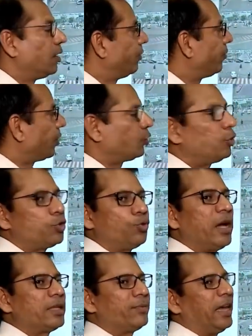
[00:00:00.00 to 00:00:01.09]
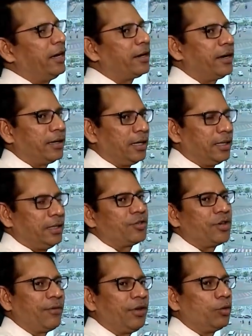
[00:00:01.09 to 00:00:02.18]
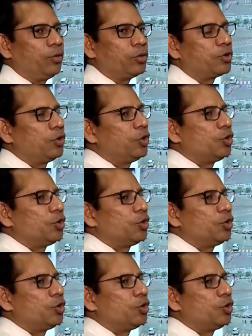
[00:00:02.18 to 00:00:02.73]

uh, for those who has violated uh, these traffic rules.